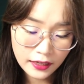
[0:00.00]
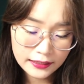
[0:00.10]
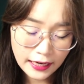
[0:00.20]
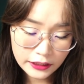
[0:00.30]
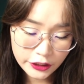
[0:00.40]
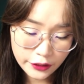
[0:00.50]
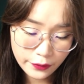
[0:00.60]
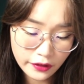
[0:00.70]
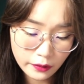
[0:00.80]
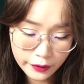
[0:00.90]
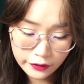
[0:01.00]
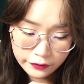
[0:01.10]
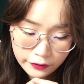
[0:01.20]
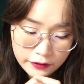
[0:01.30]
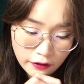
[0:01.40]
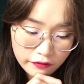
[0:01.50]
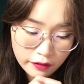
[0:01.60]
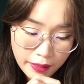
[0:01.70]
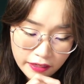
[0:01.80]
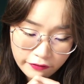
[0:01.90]
texture with a beautiful soft
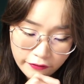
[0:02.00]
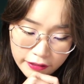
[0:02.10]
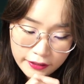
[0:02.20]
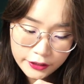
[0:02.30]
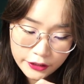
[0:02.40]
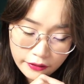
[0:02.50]
matte finish.